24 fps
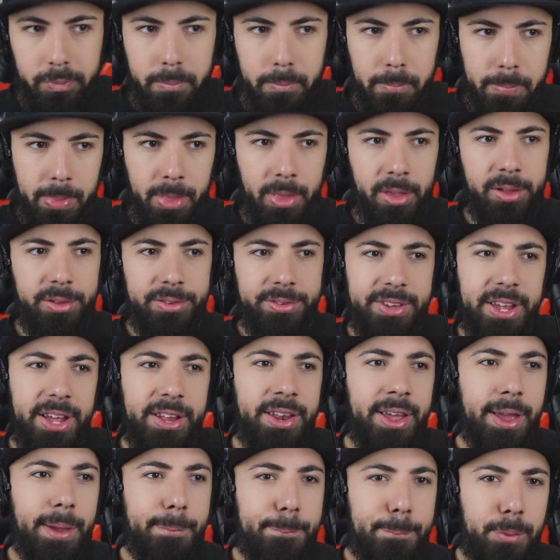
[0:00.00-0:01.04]
Ooh. Sound
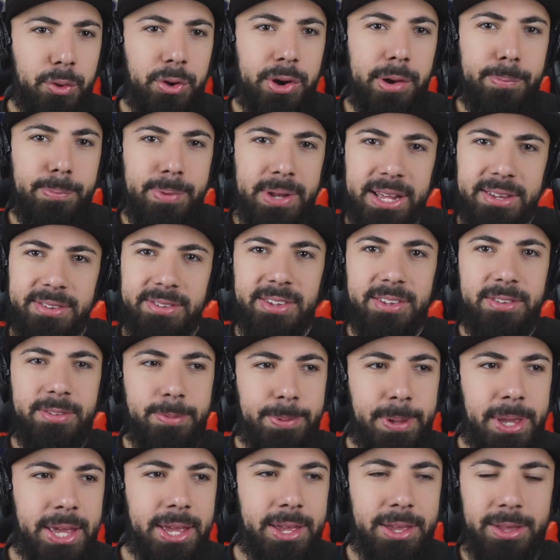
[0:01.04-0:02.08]
like Buddha bless his beat.